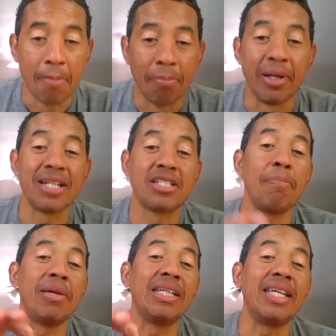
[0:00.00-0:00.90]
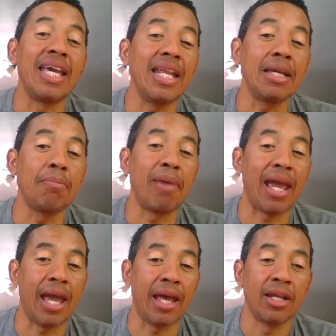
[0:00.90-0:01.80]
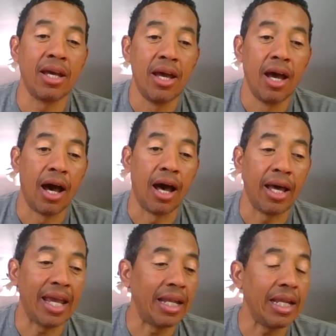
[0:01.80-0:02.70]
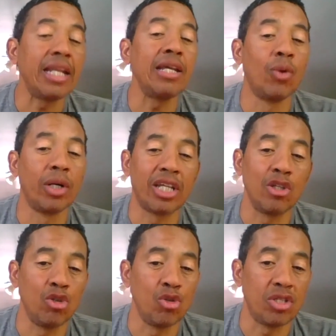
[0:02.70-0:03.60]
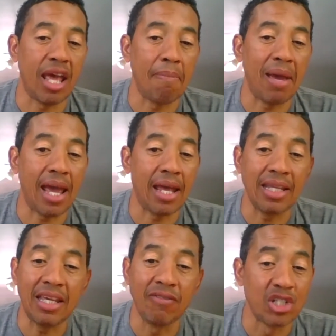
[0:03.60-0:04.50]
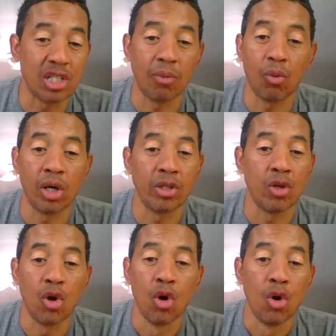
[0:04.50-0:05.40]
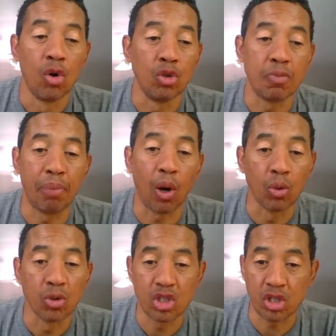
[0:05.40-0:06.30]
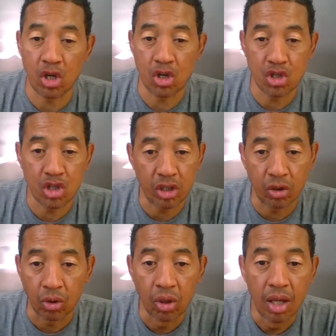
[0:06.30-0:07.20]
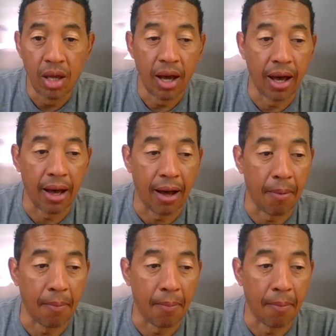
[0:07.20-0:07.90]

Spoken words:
But it's a beginning band, and anyone can use that band, even someone who's post-surgical, and,